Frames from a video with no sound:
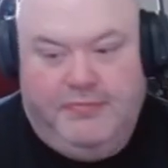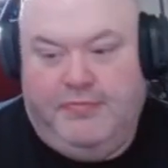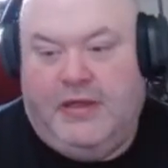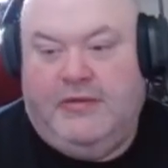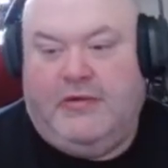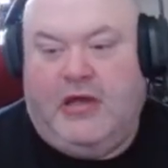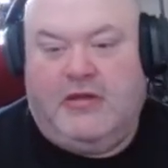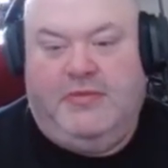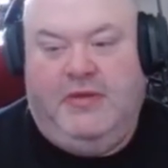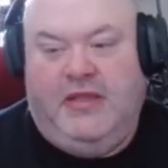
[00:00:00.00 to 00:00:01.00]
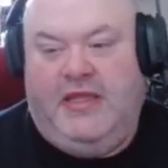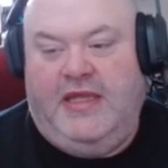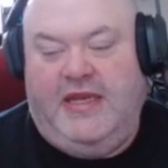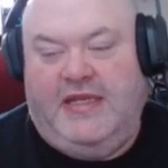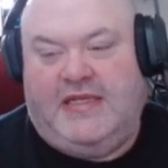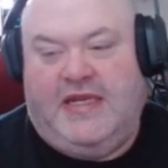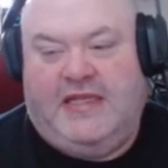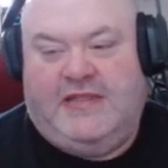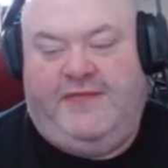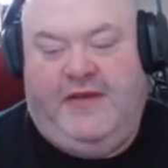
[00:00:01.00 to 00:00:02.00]
But ultimately, it is a
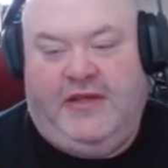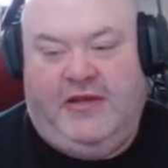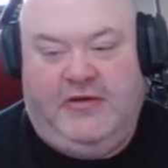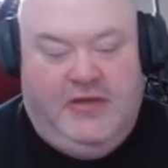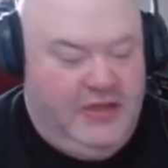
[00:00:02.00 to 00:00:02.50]
nice figure.